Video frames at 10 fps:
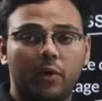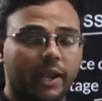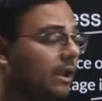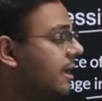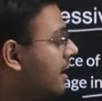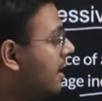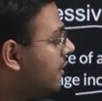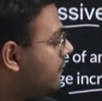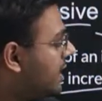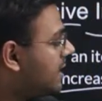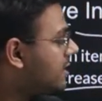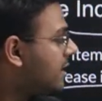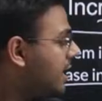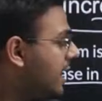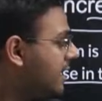When there is
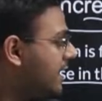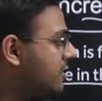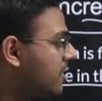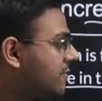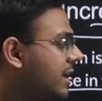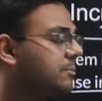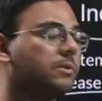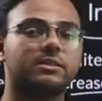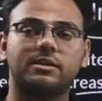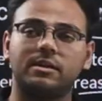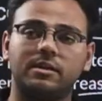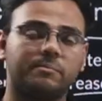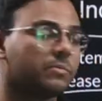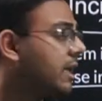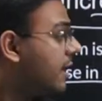an increase of 10%,
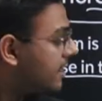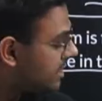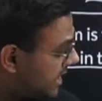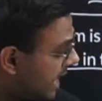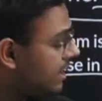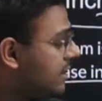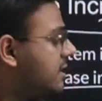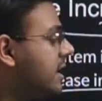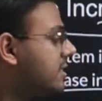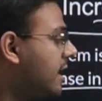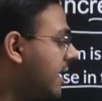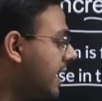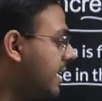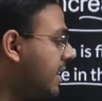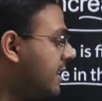then there is
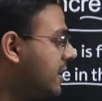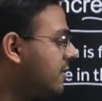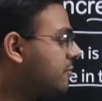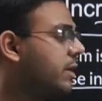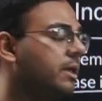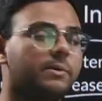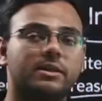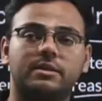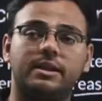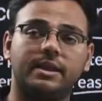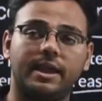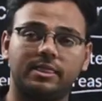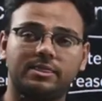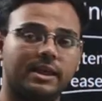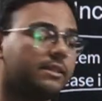again an increase of 20%,
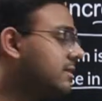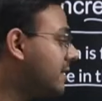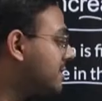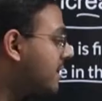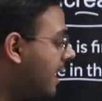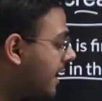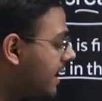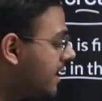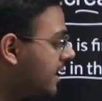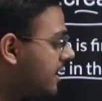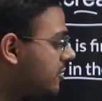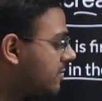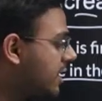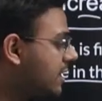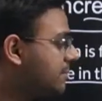and then there is again an increase of
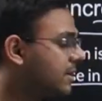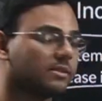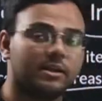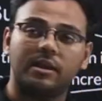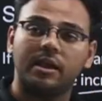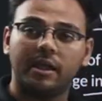30%.